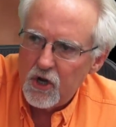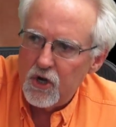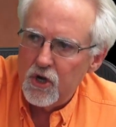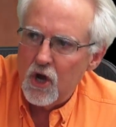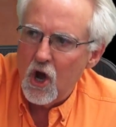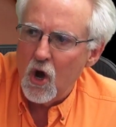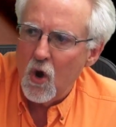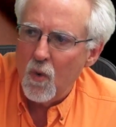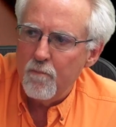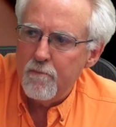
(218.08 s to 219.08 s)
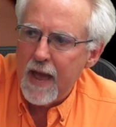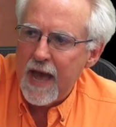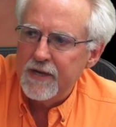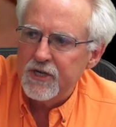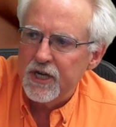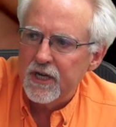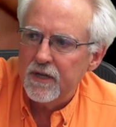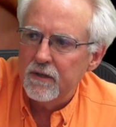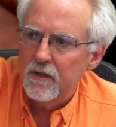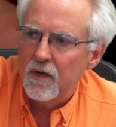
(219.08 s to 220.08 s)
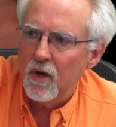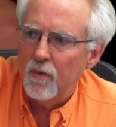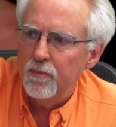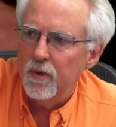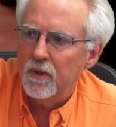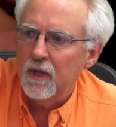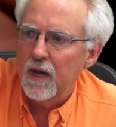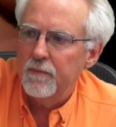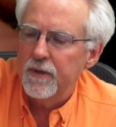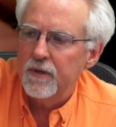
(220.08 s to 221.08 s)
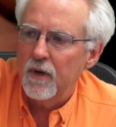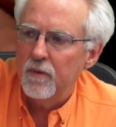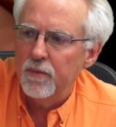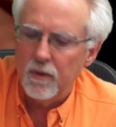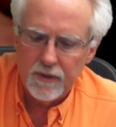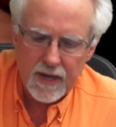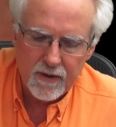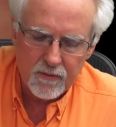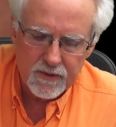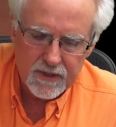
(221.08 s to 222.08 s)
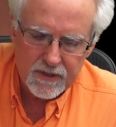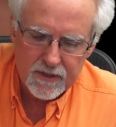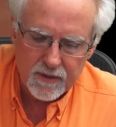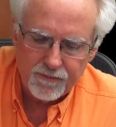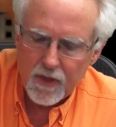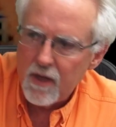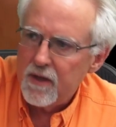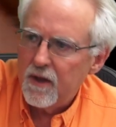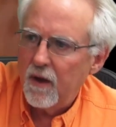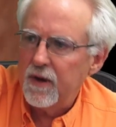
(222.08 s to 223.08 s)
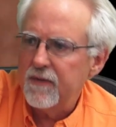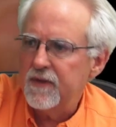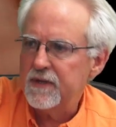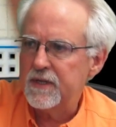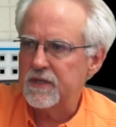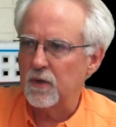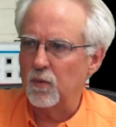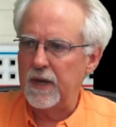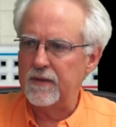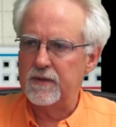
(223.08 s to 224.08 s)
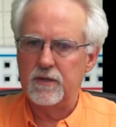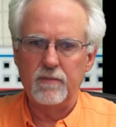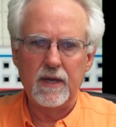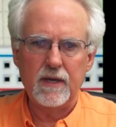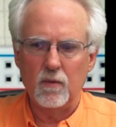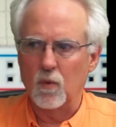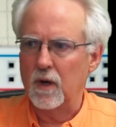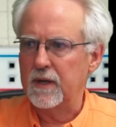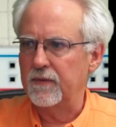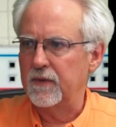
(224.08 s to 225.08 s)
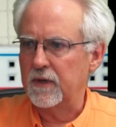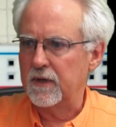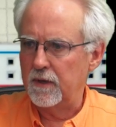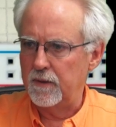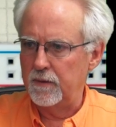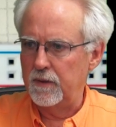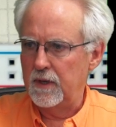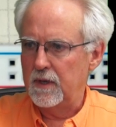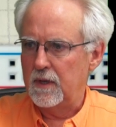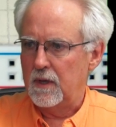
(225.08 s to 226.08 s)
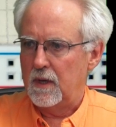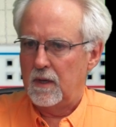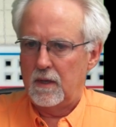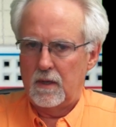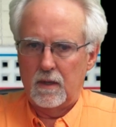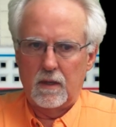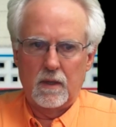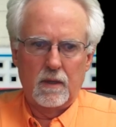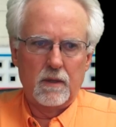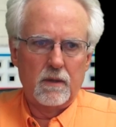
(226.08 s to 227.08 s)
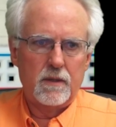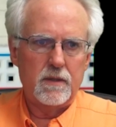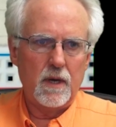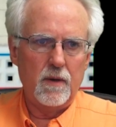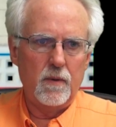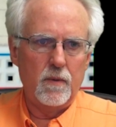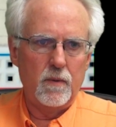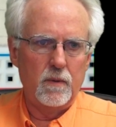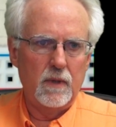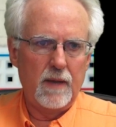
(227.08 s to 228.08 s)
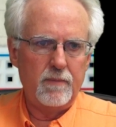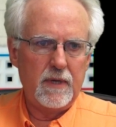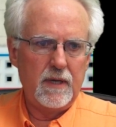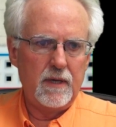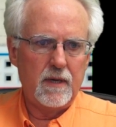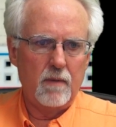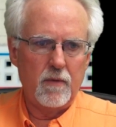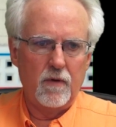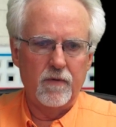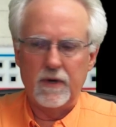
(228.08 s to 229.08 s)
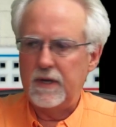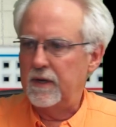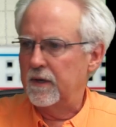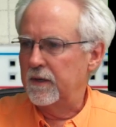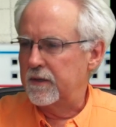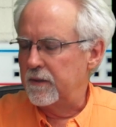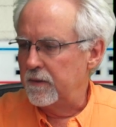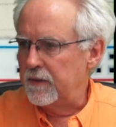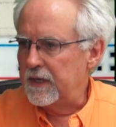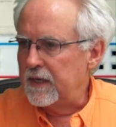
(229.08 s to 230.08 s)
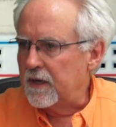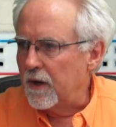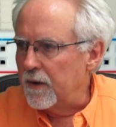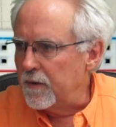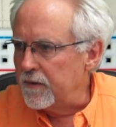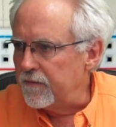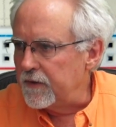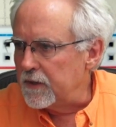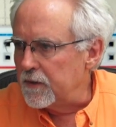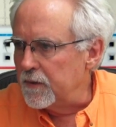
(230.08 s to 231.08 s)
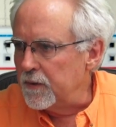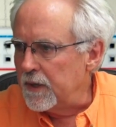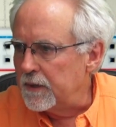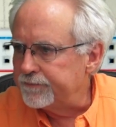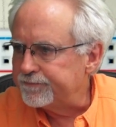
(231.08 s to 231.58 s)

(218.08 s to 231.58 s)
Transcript: no magic, no pull up, no pull down resistor. Okay, this is the way that you make it work in the code. So let me come over here to the code view,